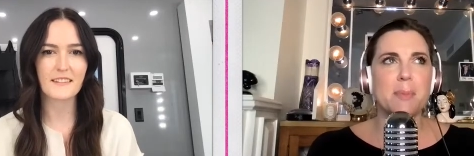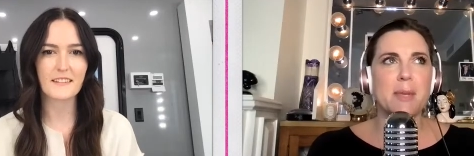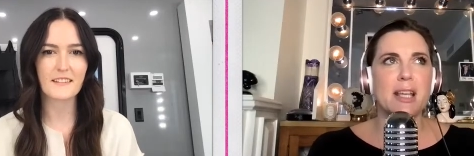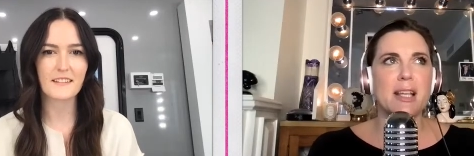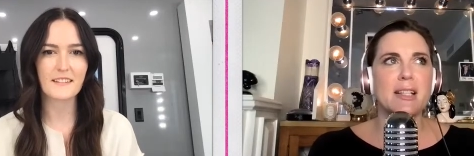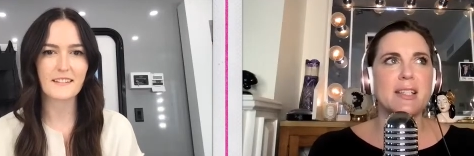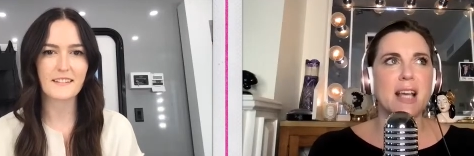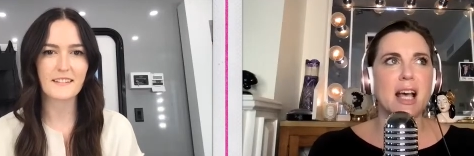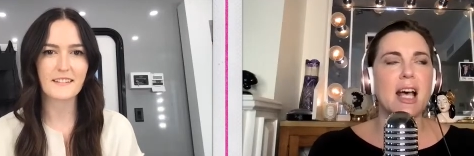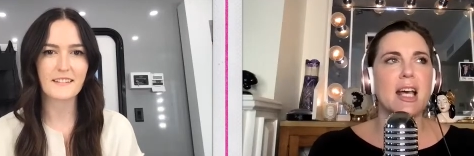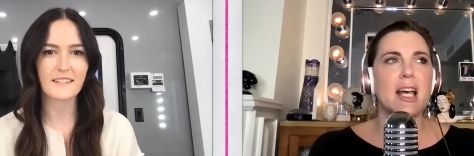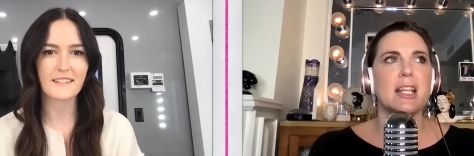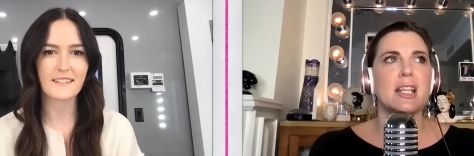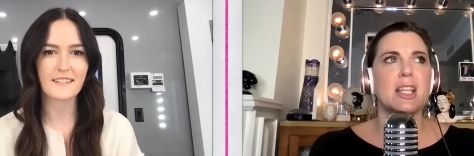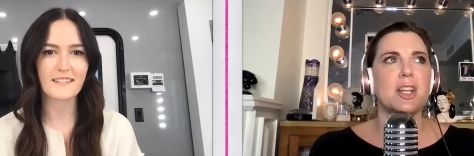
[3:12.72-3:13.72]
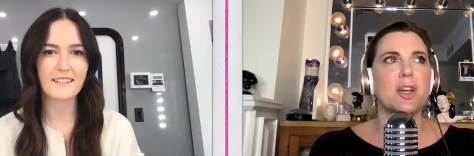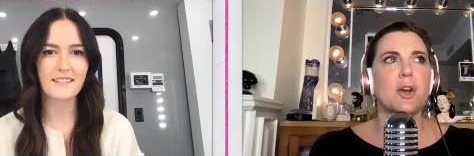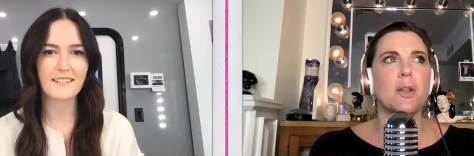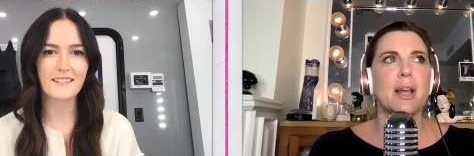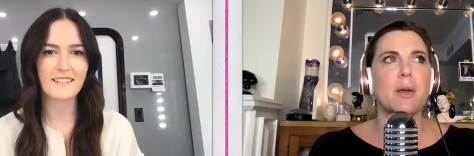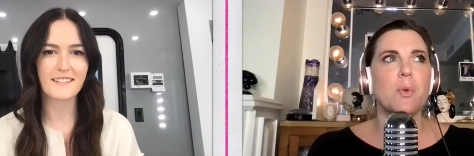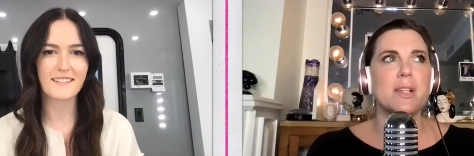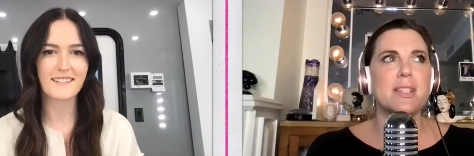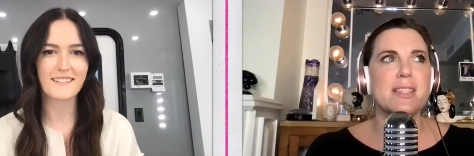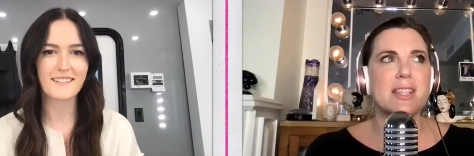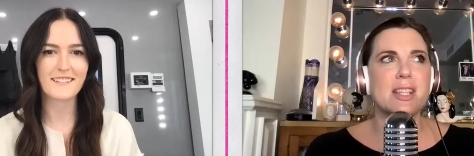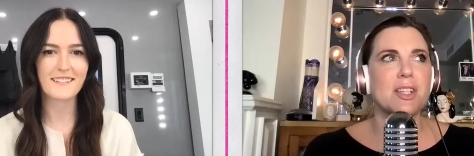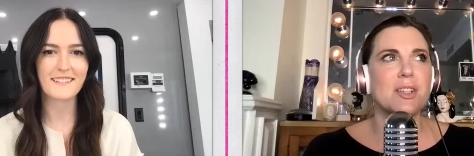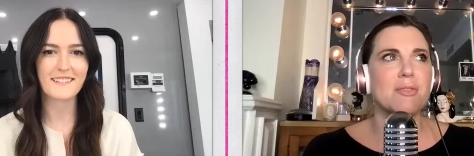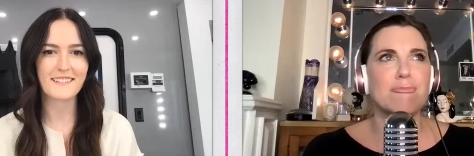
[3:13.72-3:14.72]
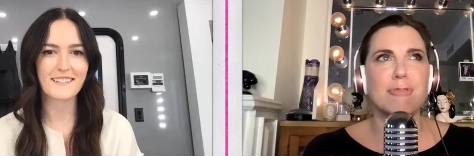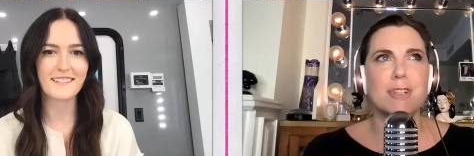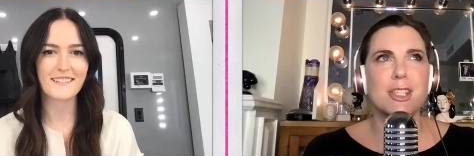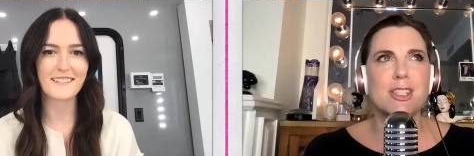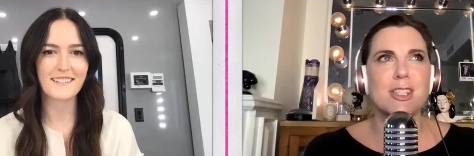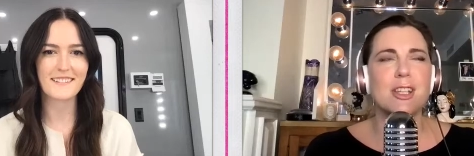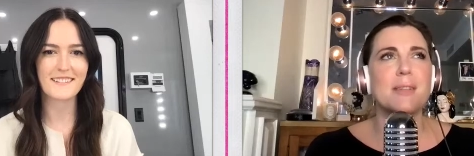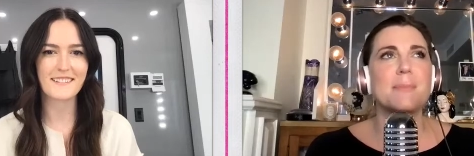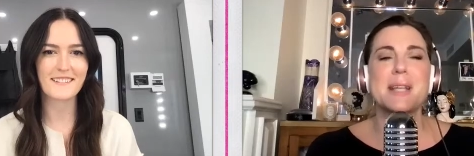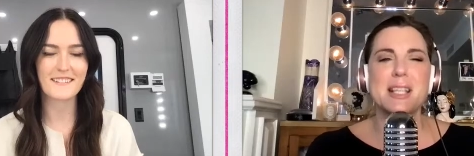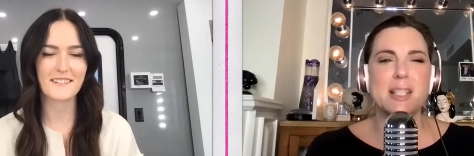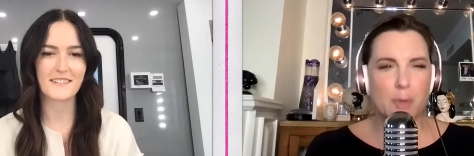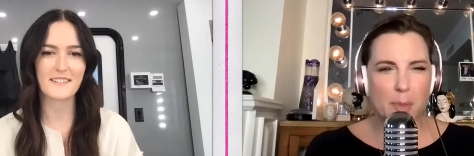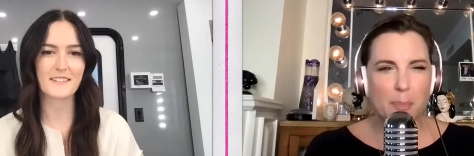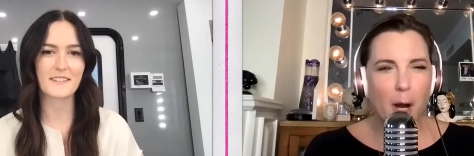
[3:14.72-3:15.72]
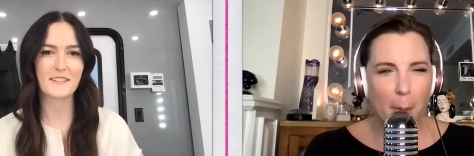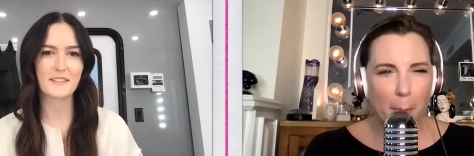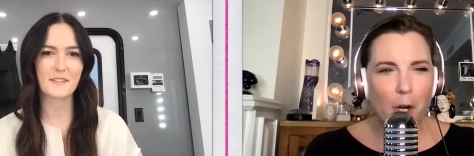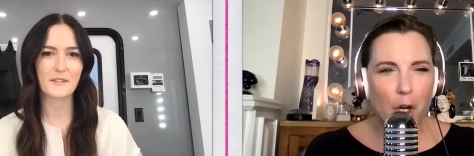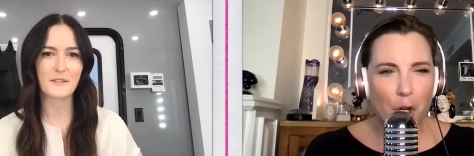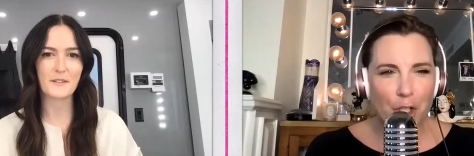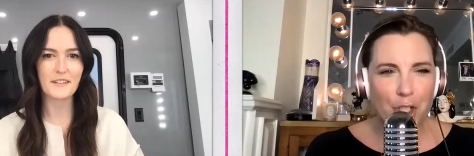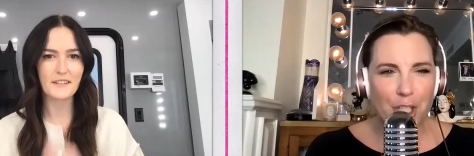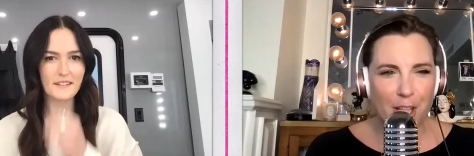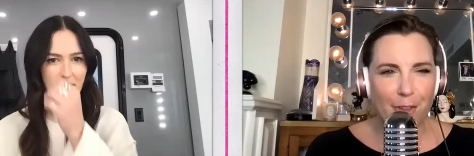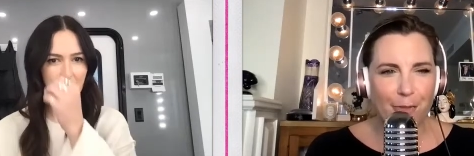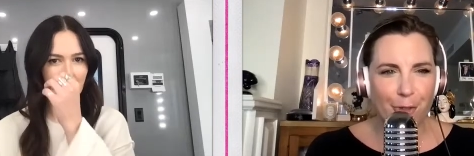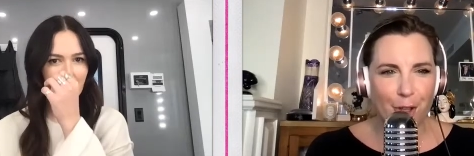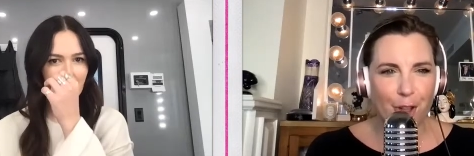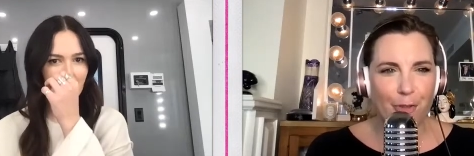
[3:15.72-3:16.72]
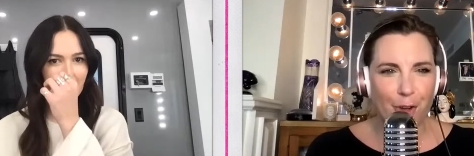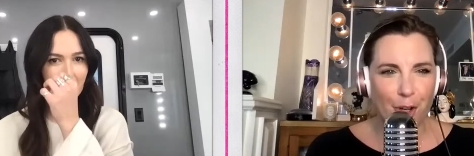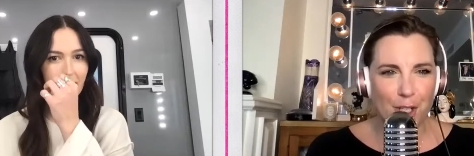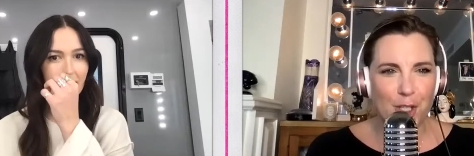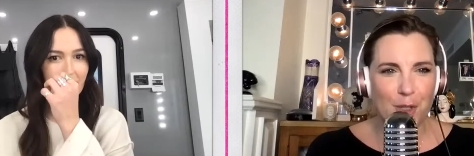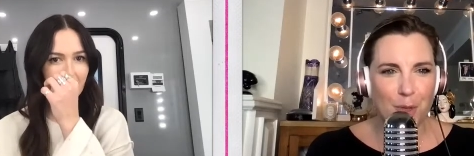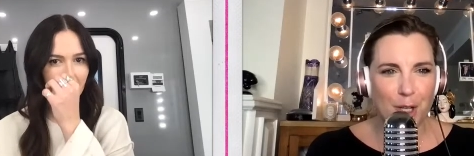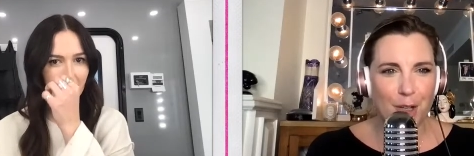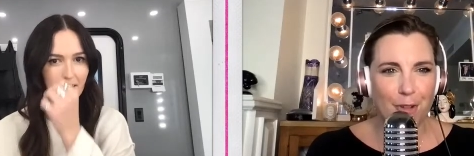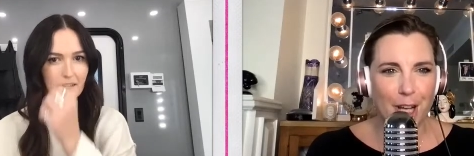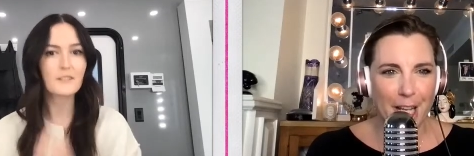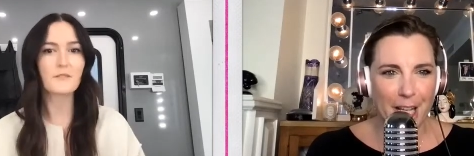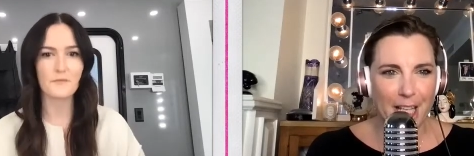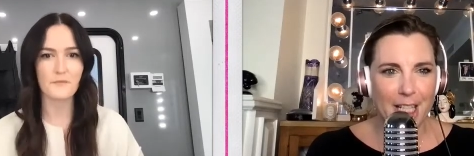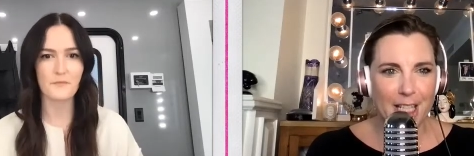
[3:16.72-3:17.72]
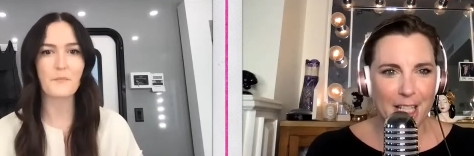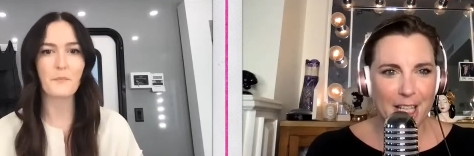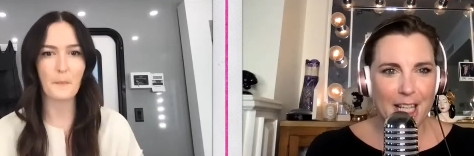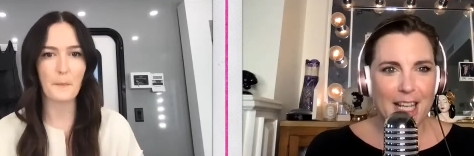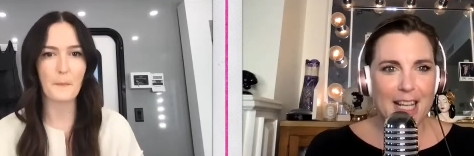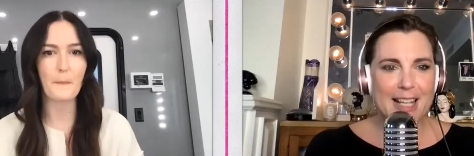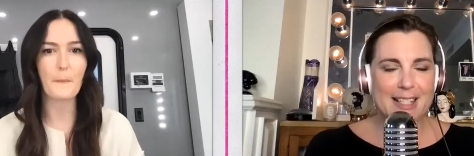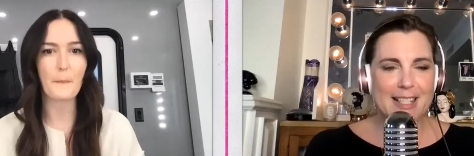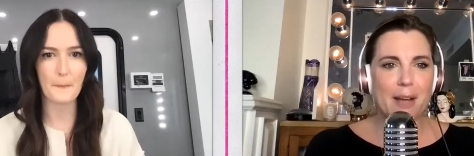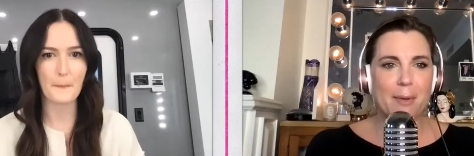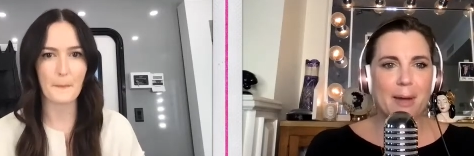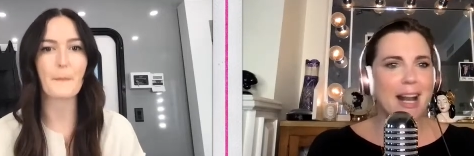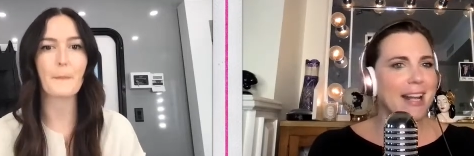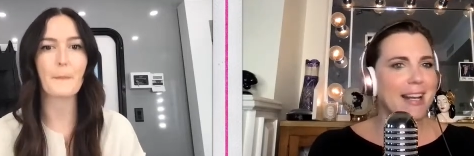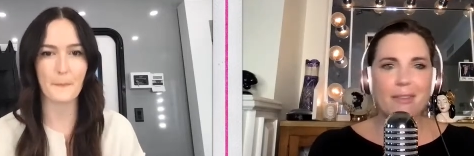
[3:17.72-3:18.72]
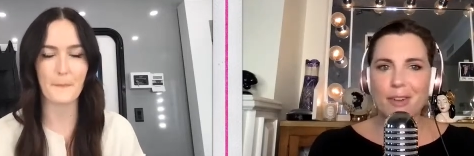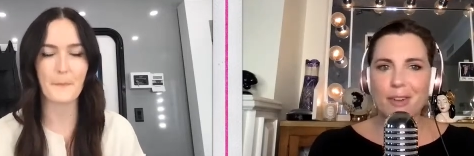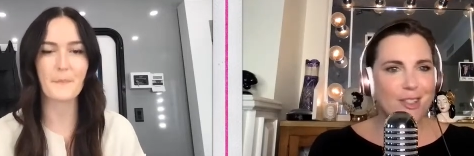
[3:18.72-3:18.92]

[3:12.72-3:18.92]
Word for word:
Speaker 1: being done. You know, like what's the what's the because it was Barbara Hershey the, for the first one, right? Is that right? I never